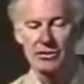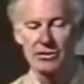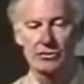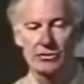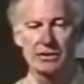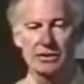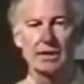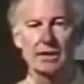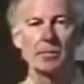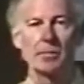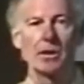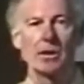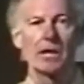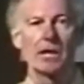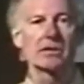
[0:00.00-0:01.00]
is interesting
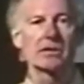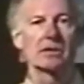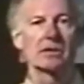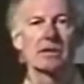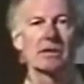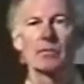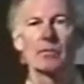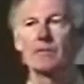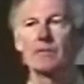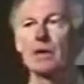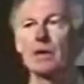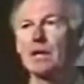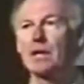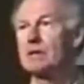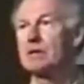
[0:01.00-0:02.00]
about us is that we've
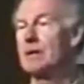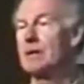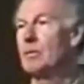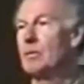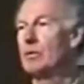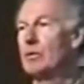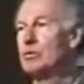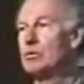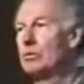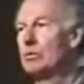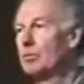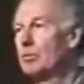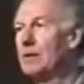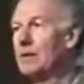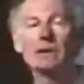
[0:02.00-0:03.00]
got some of those
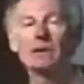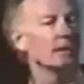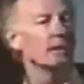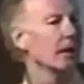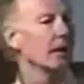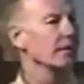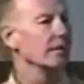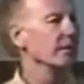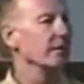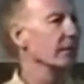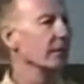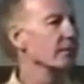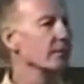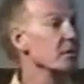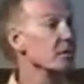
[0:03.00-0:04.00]
European kind of
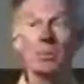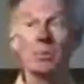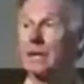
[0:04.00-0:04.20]
values,